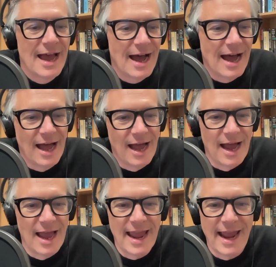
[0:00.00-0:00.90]

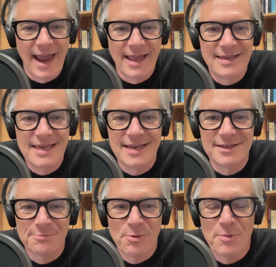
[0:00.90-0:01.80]
And he
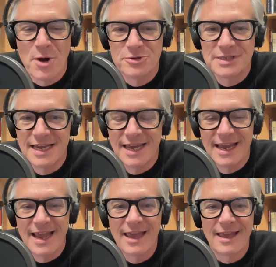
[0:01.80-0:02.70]
is
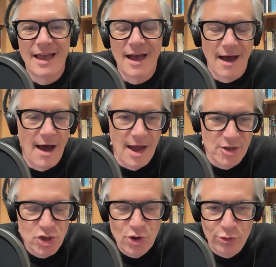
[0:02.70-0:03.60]
proposing
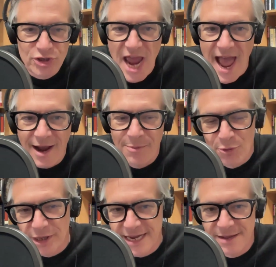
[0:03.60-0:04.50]
New Jack
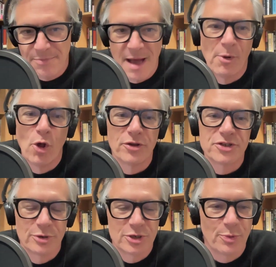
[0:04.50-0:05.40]
Brilliant
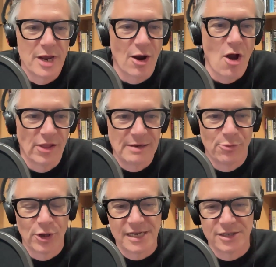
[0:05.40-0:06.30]
Pebbles, which we are calling
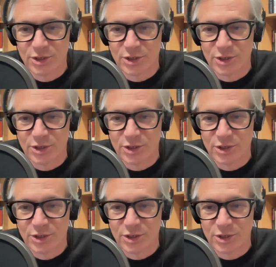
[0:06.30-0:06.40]
Brilliant